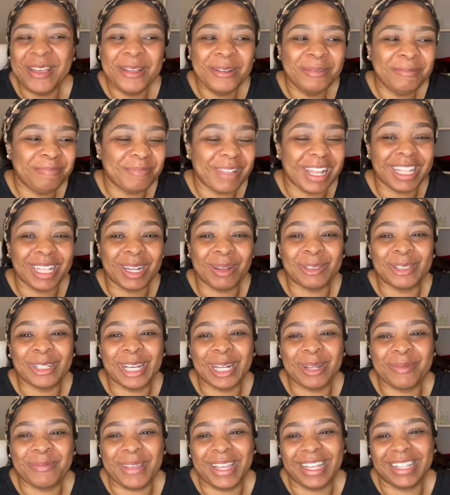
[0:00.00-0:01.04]
Not that I'm trying
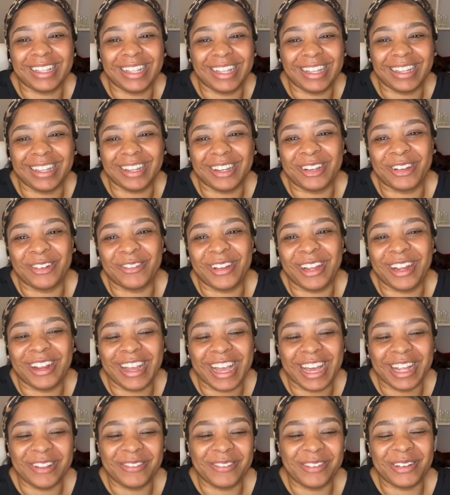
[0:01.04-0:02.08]
to make like a career
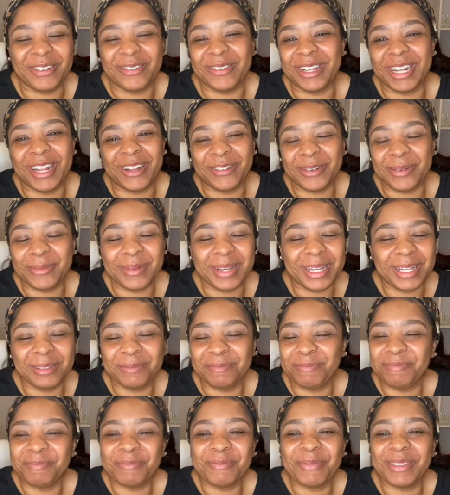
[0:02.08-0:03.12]
out of it or whatever, but
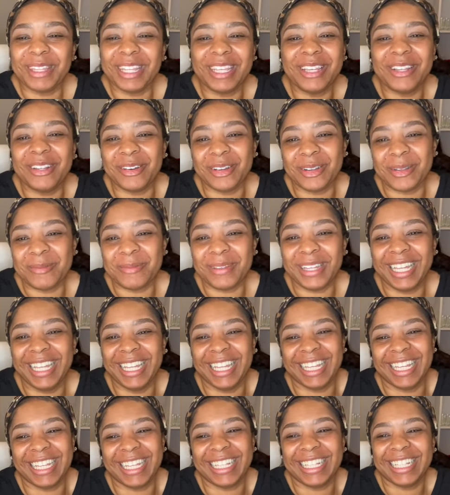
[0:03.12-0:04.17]
you know what I
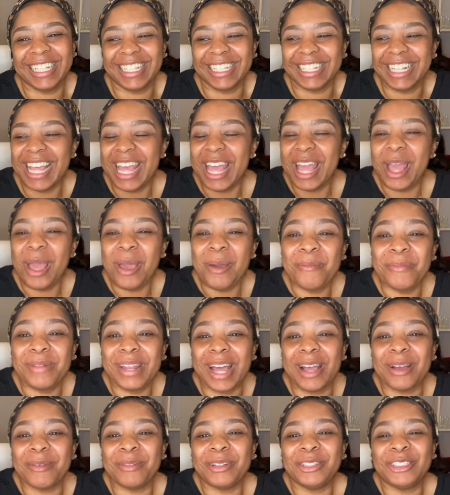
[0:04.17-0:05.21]
mean. But
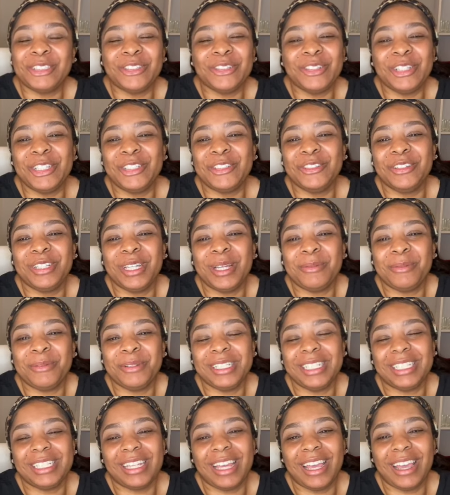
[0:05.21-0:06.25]
I truly
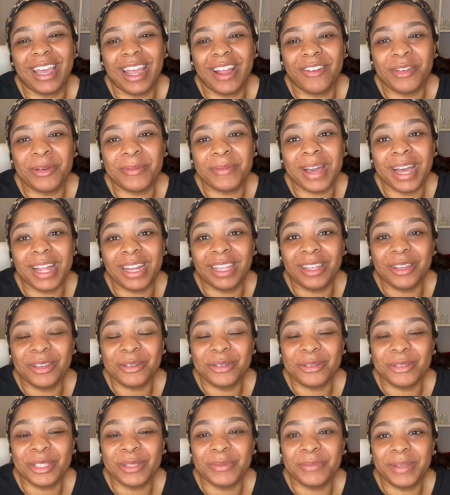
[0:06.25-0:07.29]
appreciate everybody
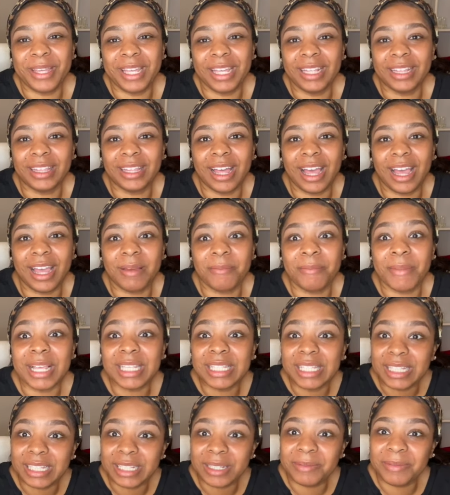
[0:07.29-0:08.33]
who's been like
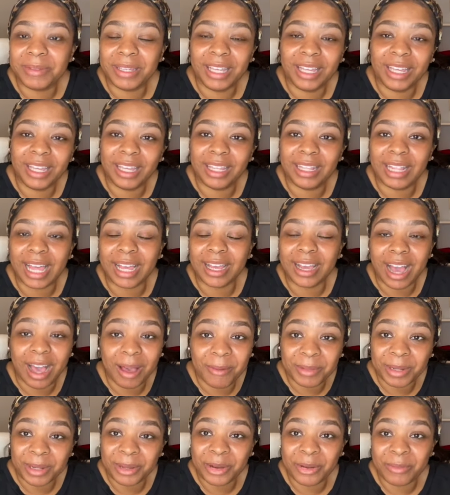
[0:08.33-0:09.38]
messaging me, like
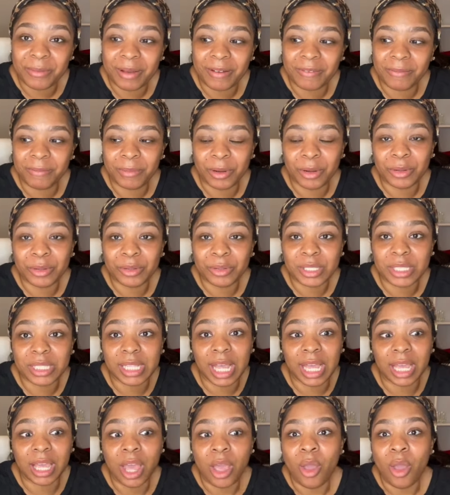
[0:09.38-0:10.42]
commenting on my posts,
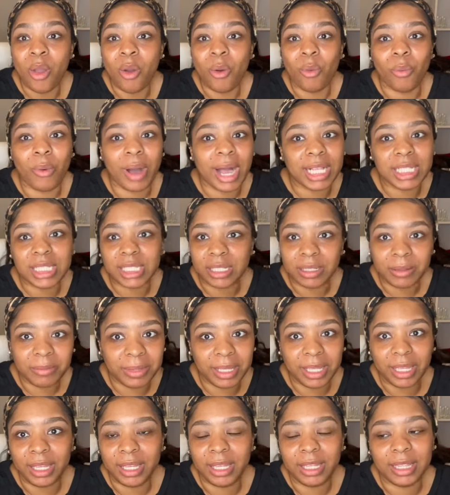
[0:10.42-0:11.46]
like watching
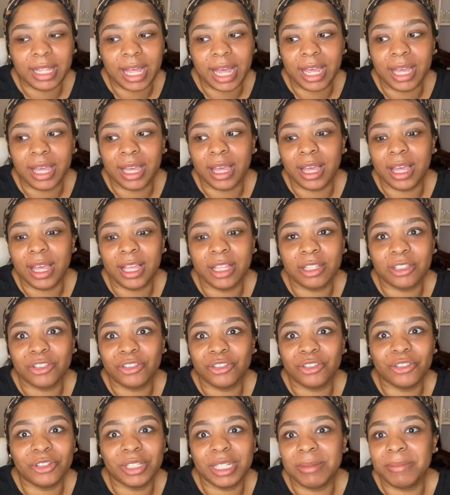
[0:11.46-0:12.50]
me. Like, it
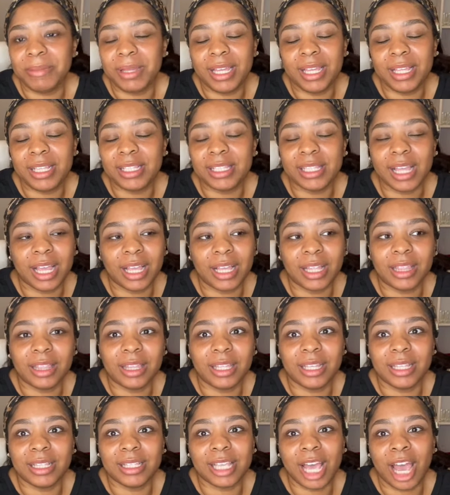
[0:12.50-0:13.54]
truly means like
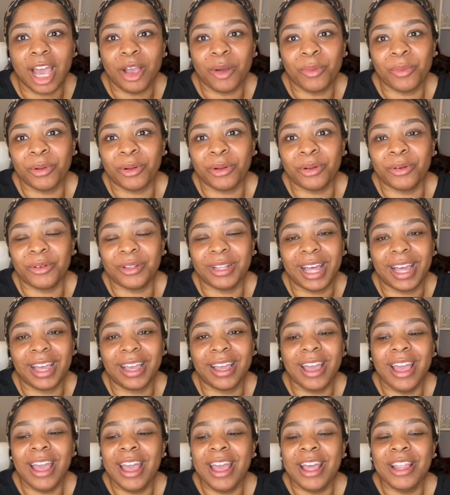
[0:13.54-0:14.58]
the entire world. Like,
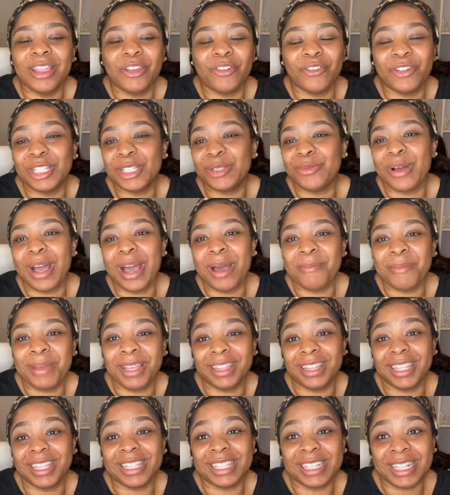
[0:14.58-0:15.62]
the reason why I make
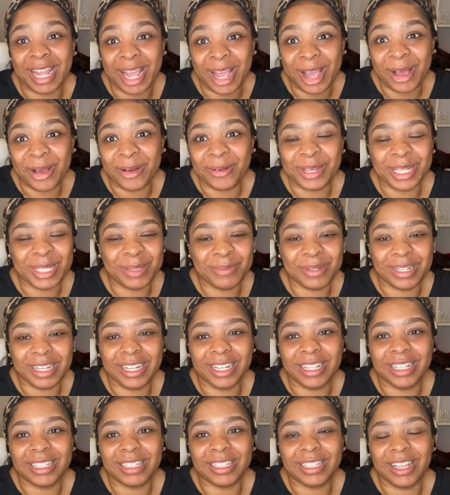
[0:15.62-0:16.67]
this now is
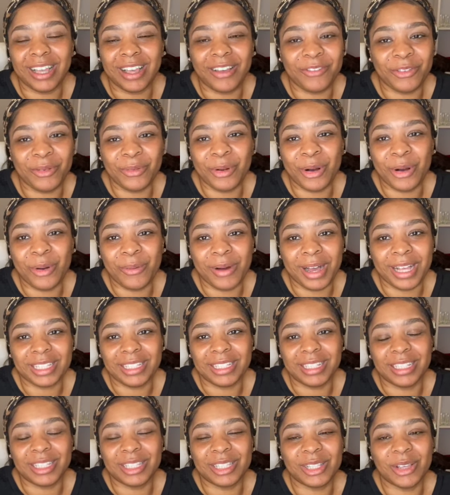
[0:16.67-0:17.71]
because of you all
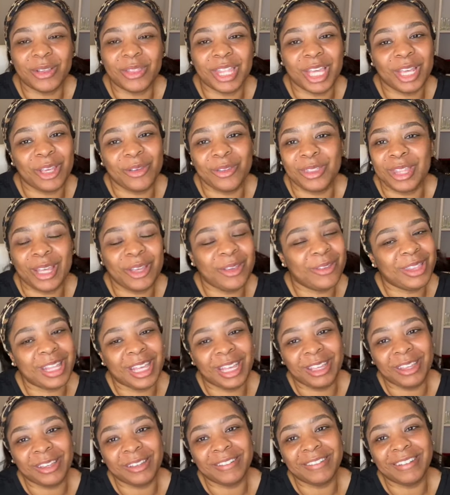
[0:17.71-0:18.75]
watching. So thank you.
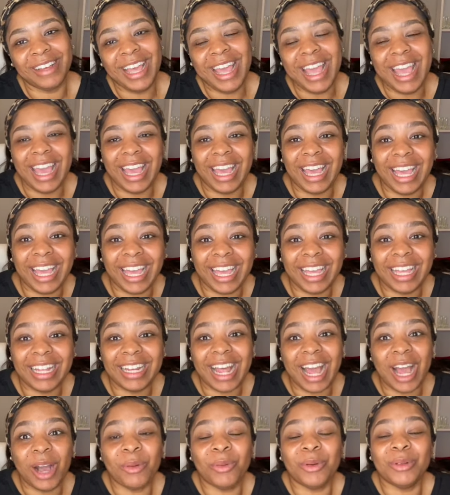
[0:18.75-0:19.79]
And
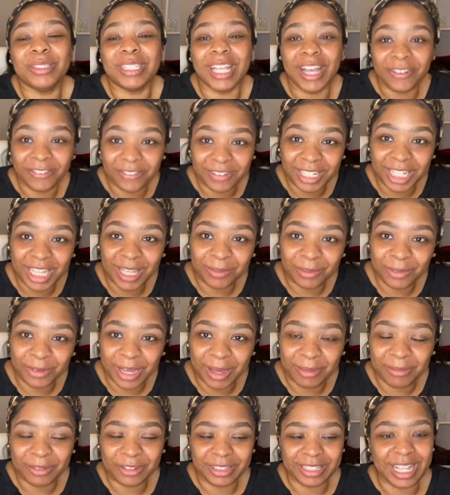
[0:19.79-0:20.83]
I will definitely keep you
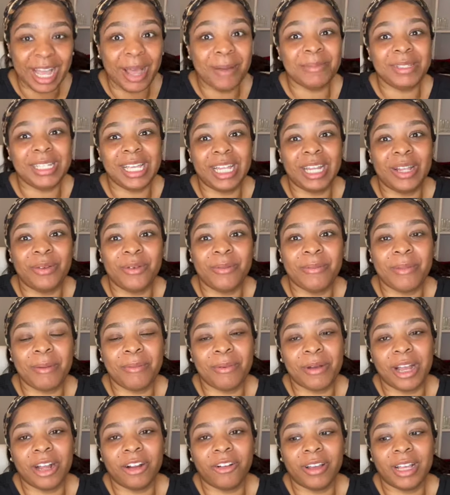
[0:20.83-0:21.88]
updated with my
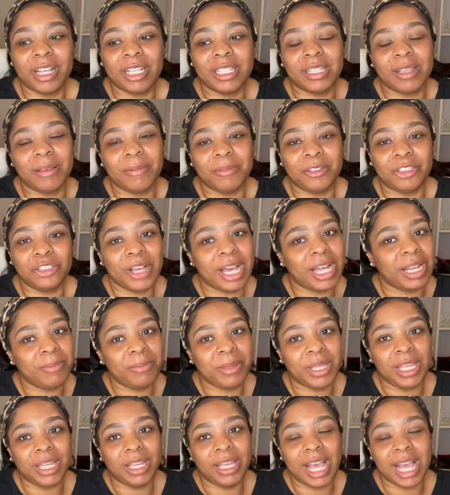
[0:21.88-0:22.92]
progress and try to
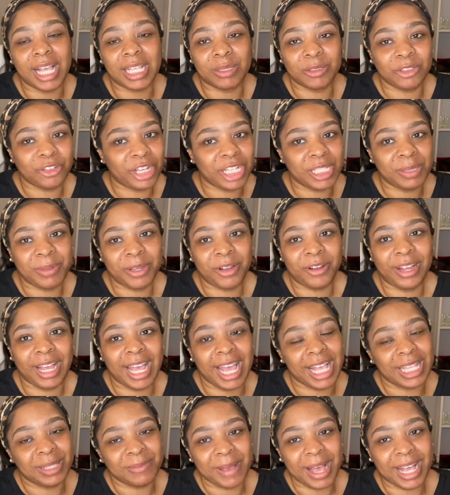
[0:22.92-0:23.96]
be as transparent
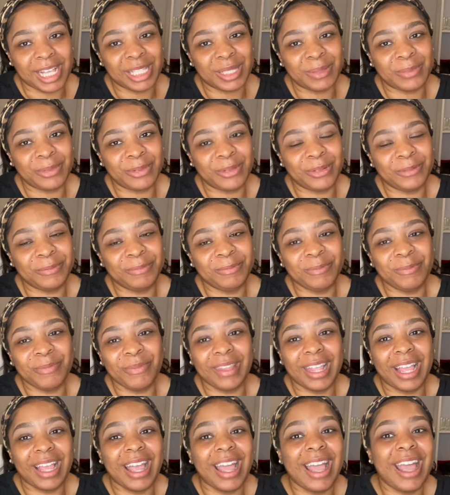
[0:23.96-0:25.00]
as possible.
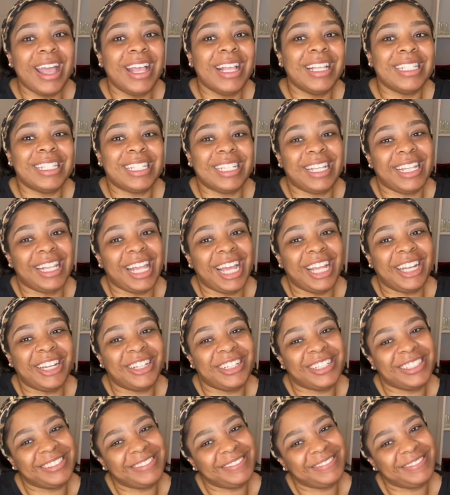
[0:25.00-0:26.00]
See you later.